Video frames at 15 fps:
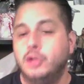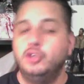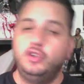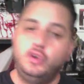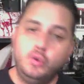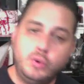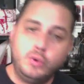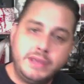
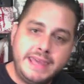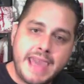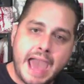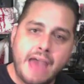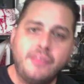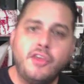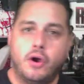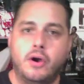
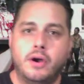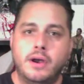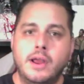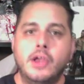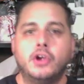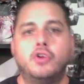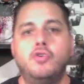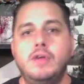together
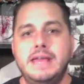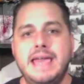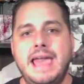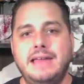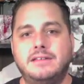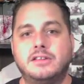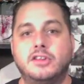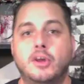
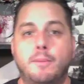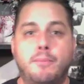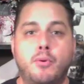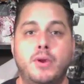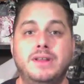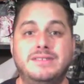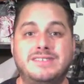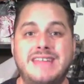creates the
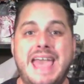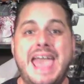prince